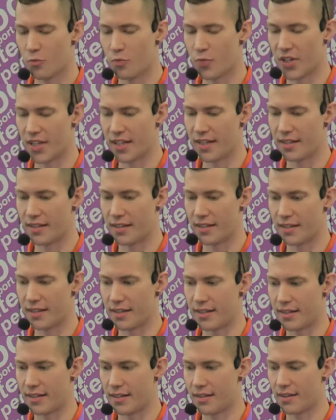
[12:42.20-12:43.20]
but
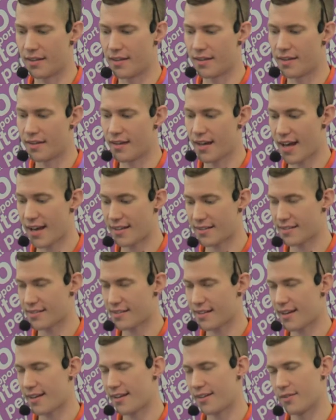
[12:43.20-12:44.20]
that
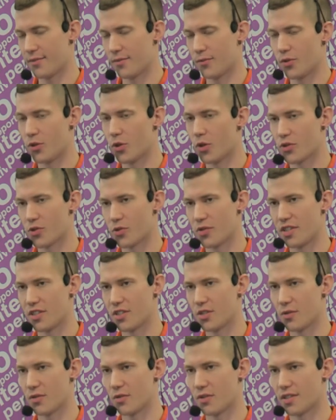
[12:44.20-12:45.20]
said, you also need
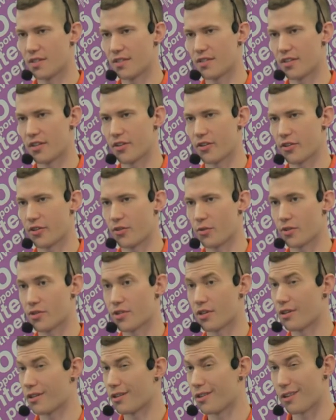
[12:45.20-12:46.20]
to consider your
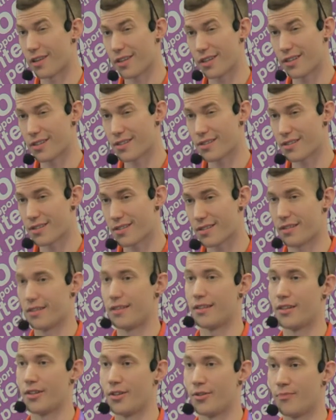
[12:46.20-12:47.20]
target audience.
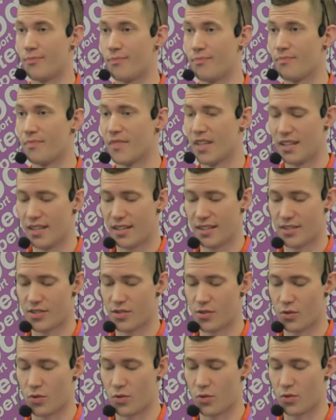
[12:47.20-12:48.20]
Um,
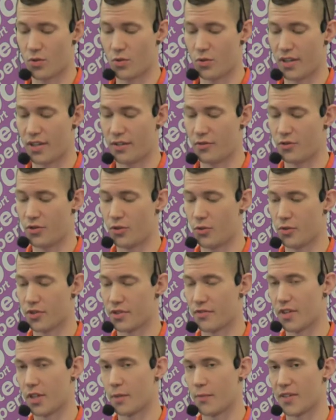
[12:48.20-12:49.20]
so if you were
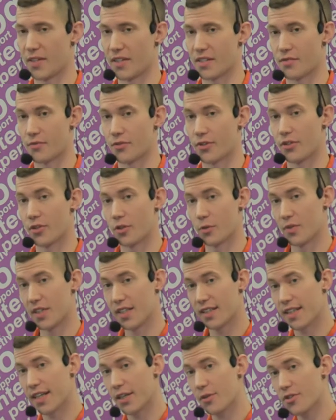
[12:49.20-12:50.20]
developing this for
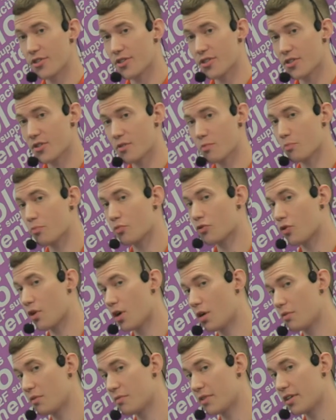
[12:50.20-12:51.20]
European languages,
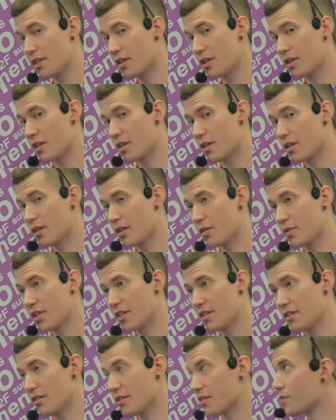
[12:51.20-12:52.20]
probably not a
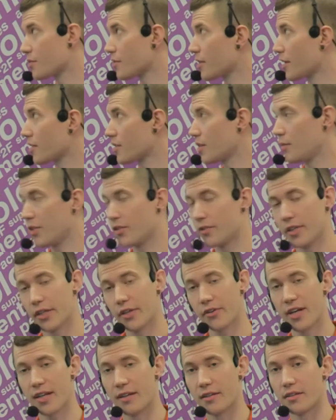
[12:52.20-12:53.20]
big deal. This would actually be really
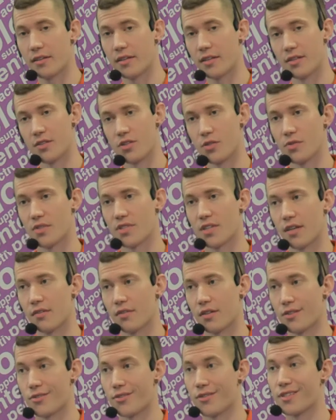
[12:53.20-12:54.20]
great because you would save
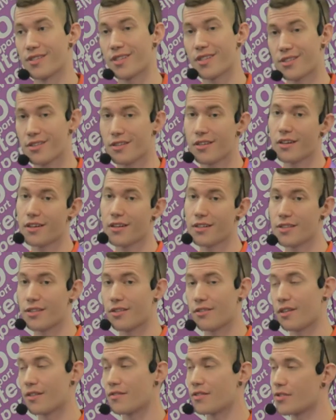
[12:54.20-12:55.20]
on translation costs. You
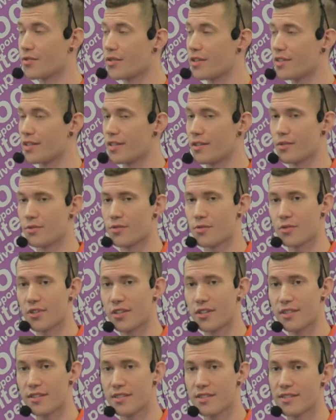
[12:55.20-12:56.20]
don't have to translate those
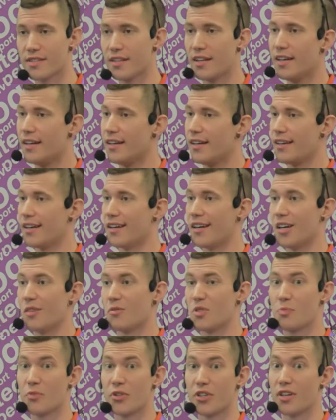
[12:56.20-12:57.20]
words.
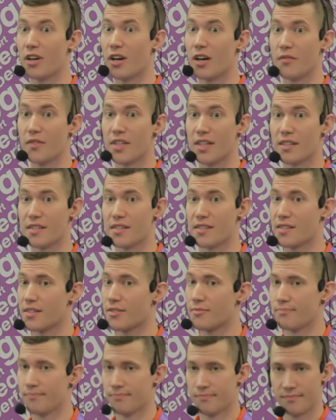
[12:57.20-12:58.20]
Um, it's pretty
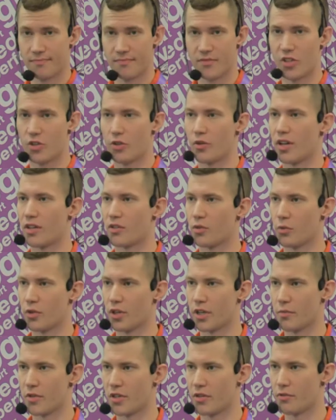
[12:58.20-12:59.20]
obvious. You don't have to
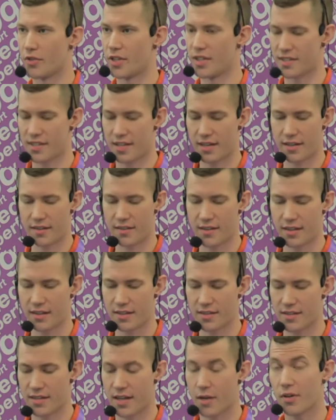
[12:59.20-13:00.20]
worry about redesigning
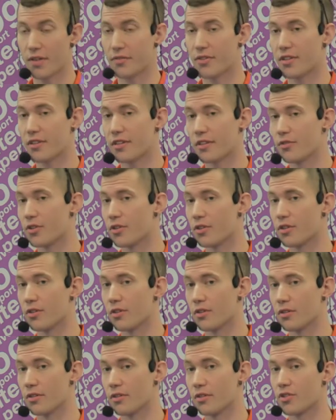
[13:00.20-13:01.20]
things. However, if
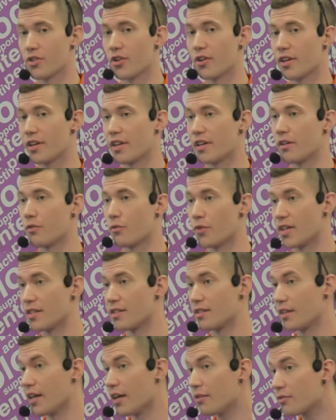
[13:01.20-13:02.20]
you're targeting a right
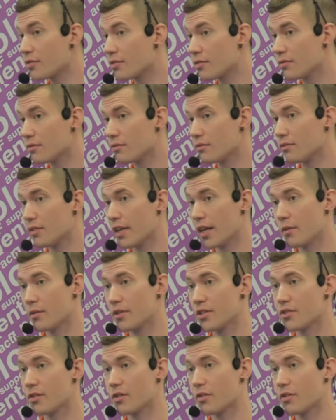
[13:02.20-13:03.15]
to left language or